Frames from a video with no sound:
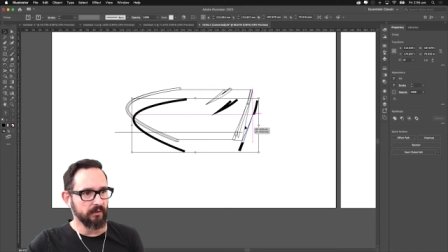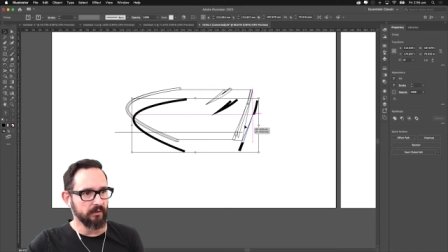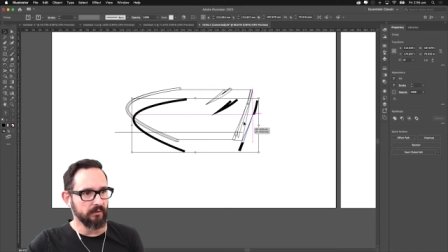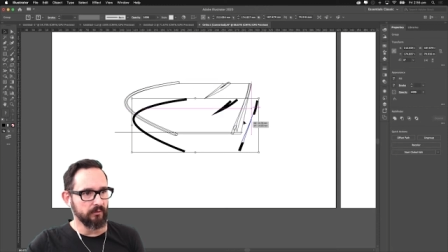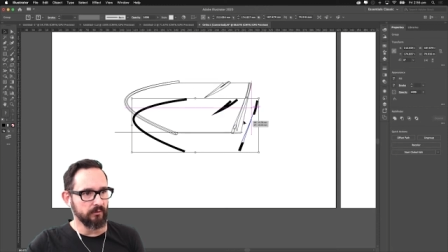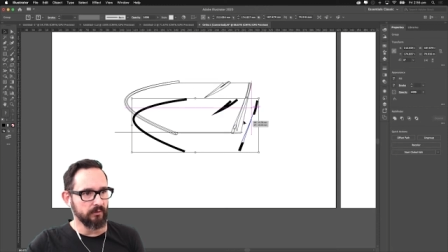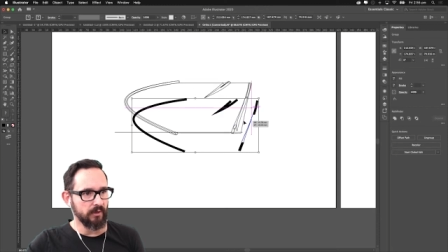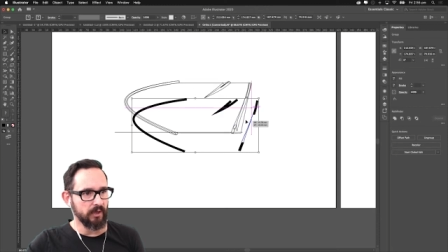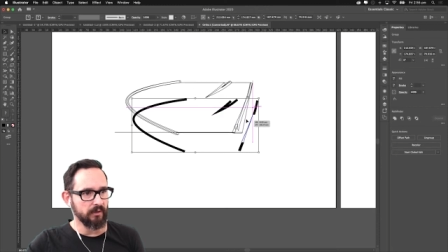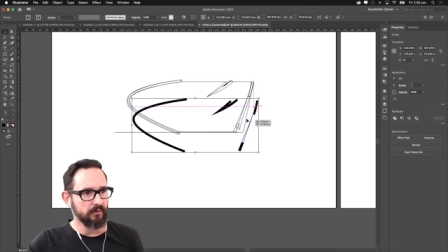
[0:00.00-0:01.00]
and to
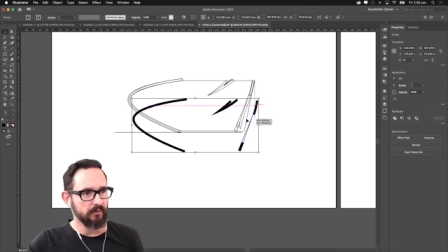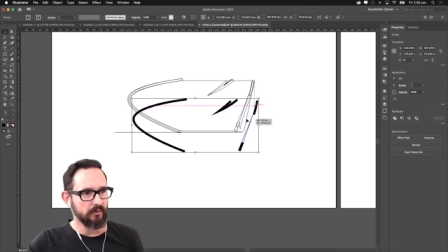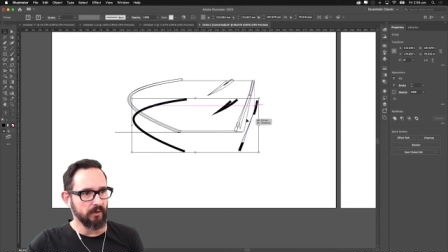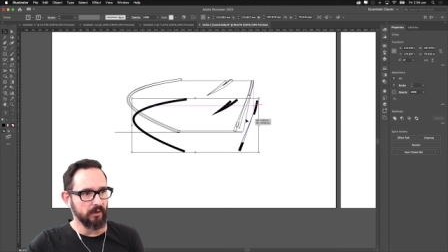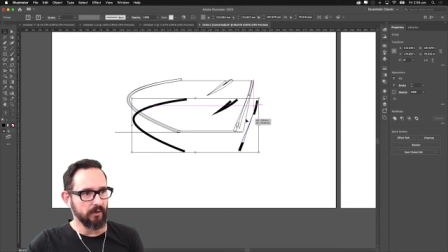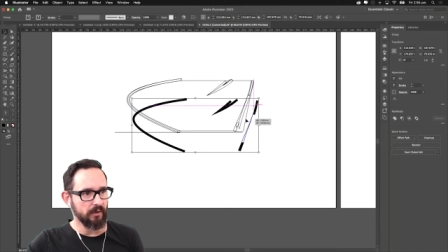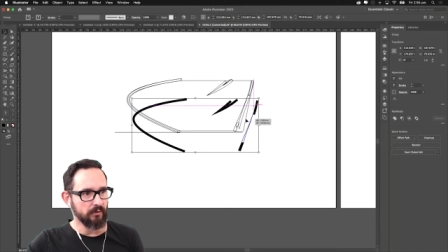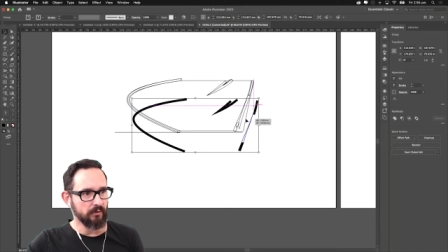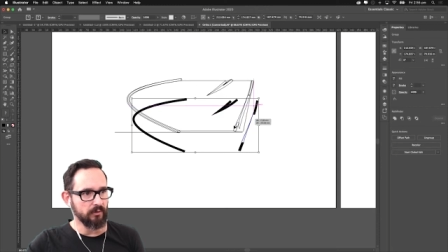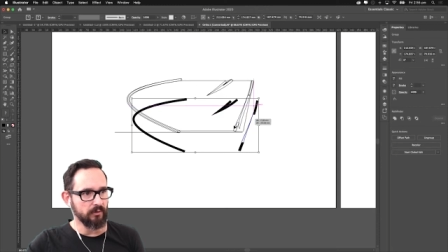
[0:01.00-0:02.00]
create
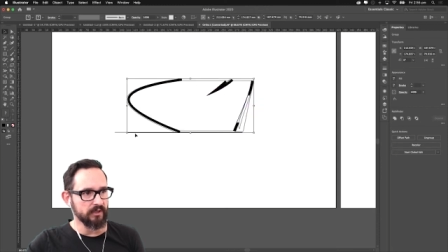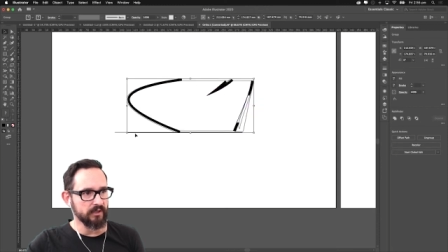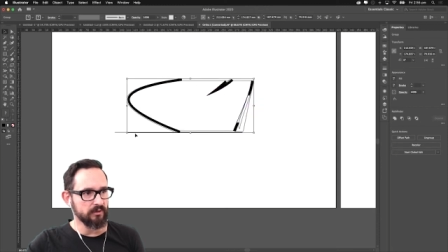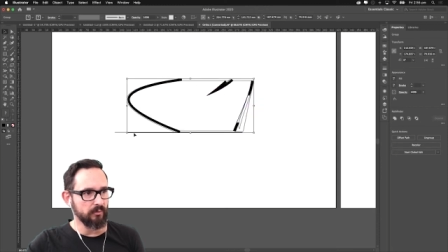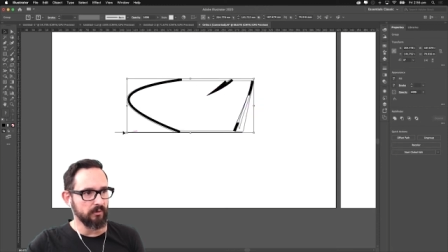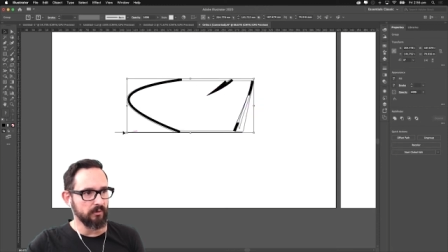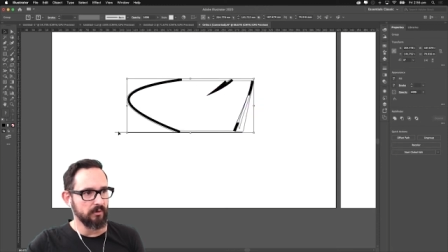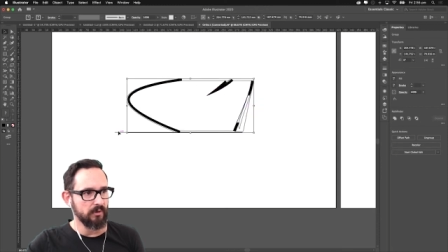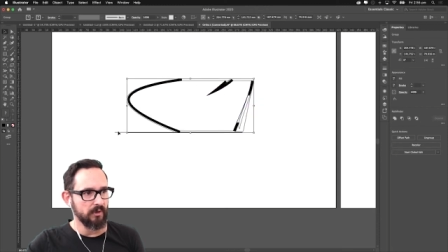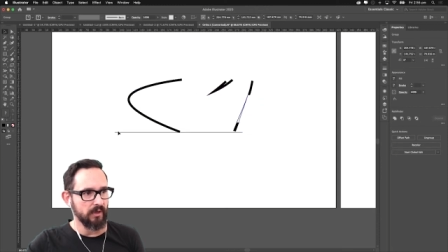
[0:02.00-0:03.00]
a good legible
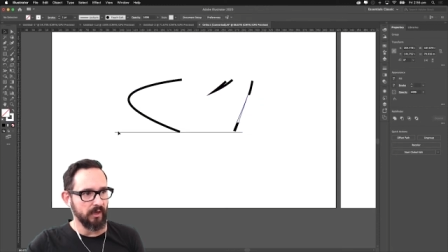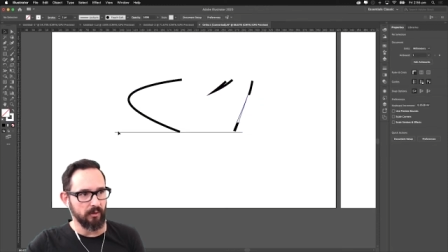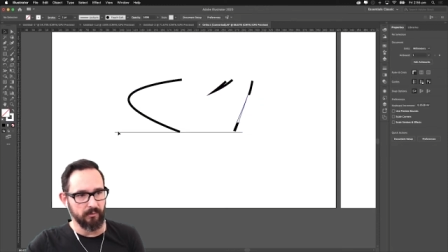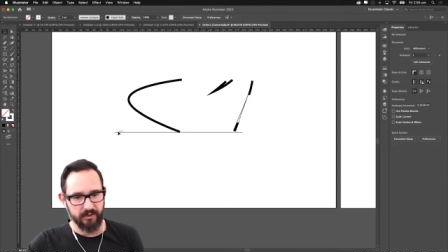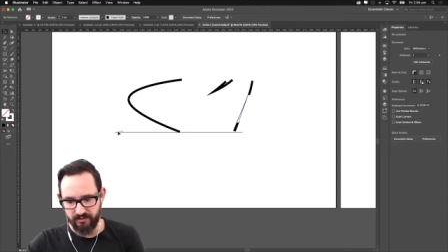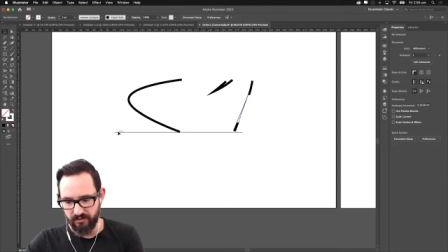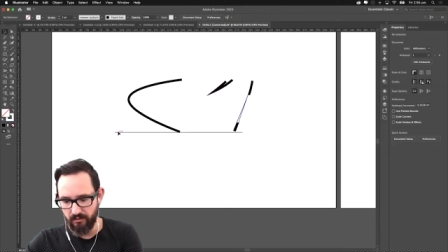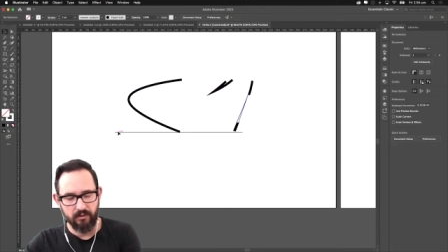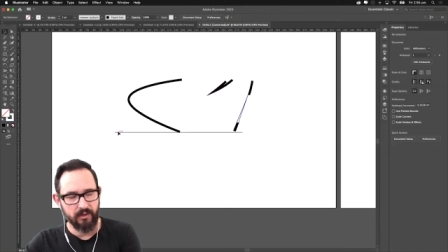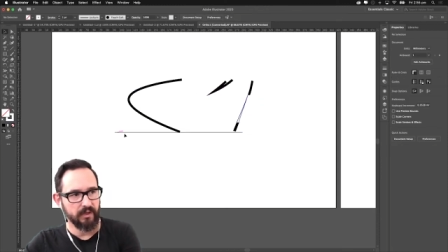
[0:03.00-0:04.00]
element.
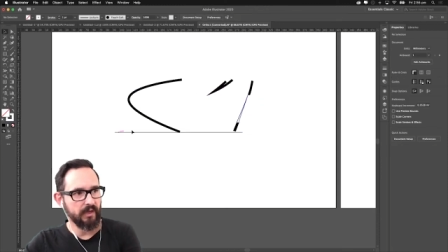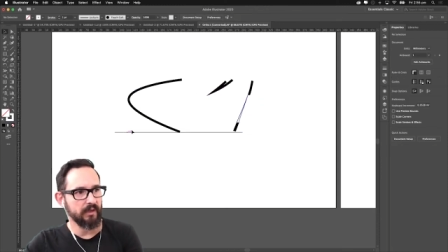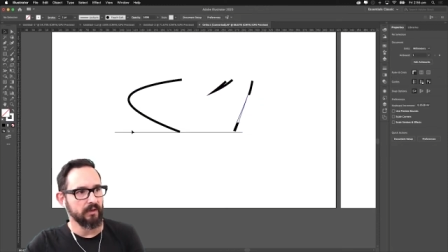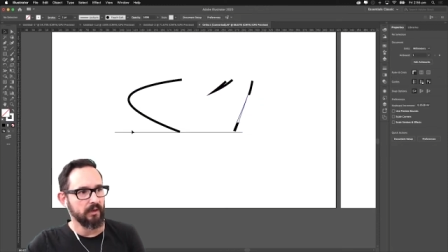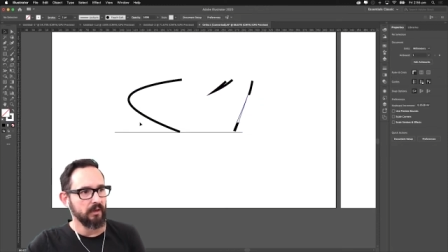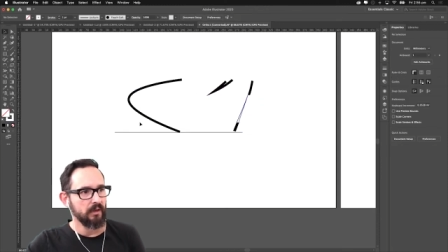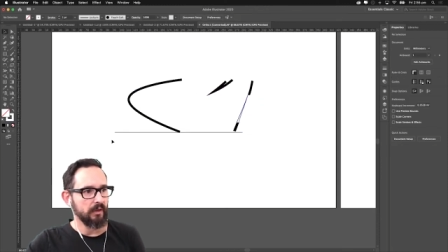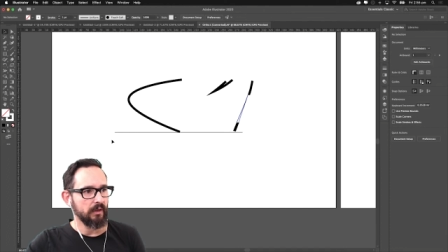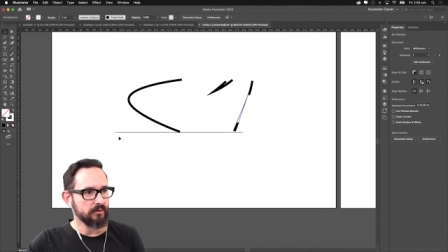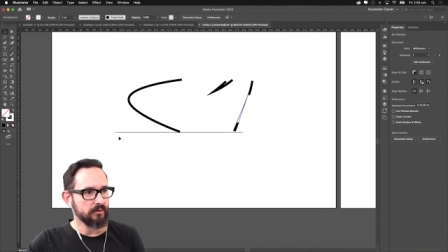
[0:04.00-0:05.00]
So again,
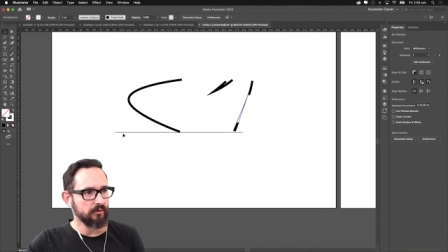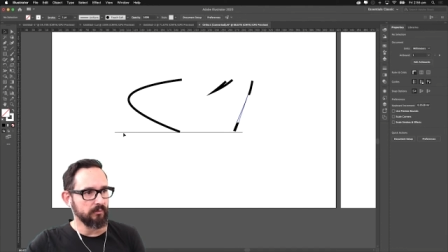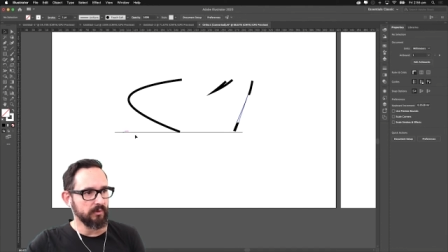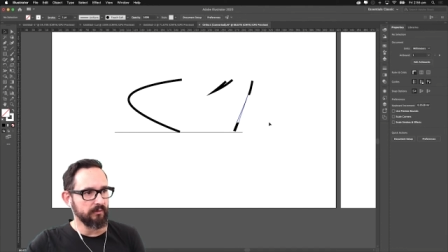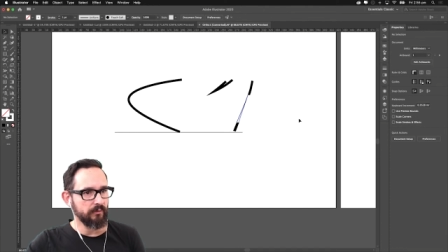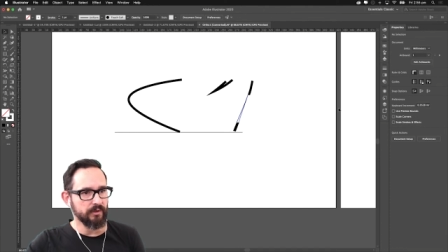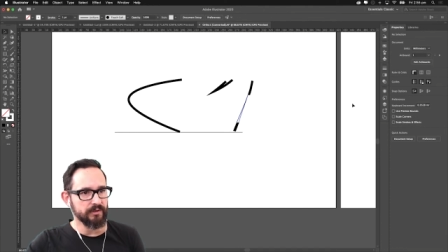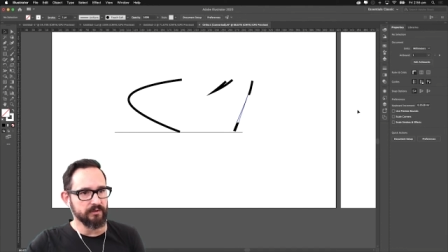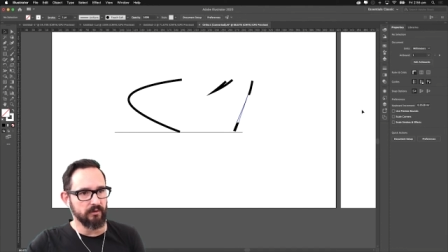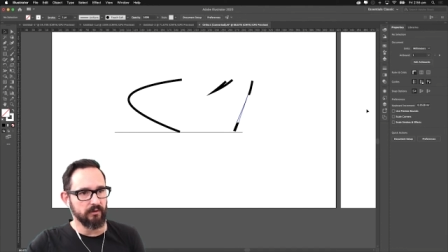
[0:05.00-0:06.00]
it's going to be
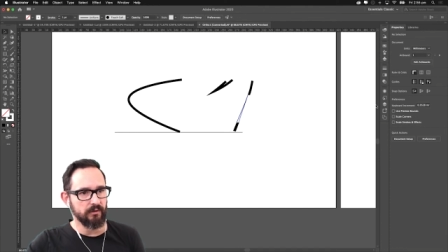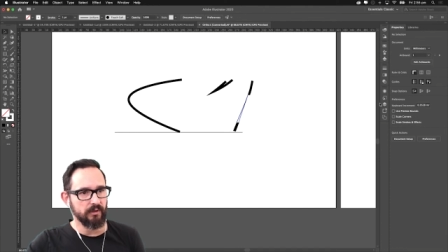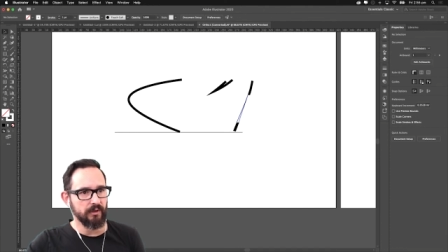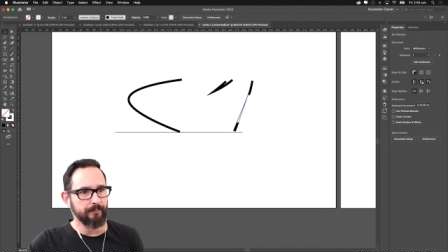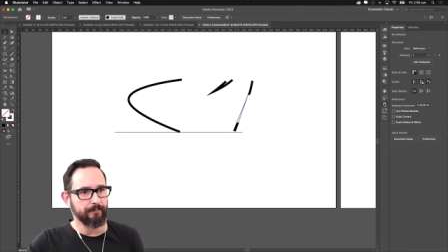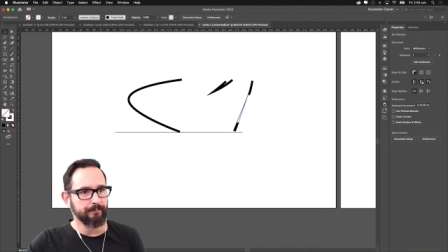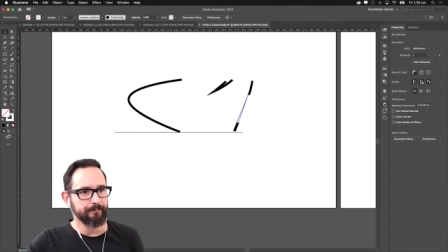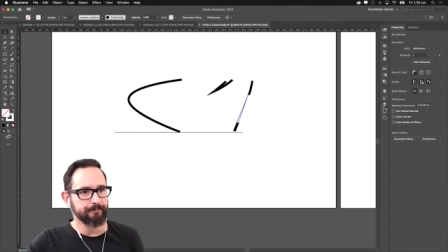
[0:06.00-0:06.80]
focused on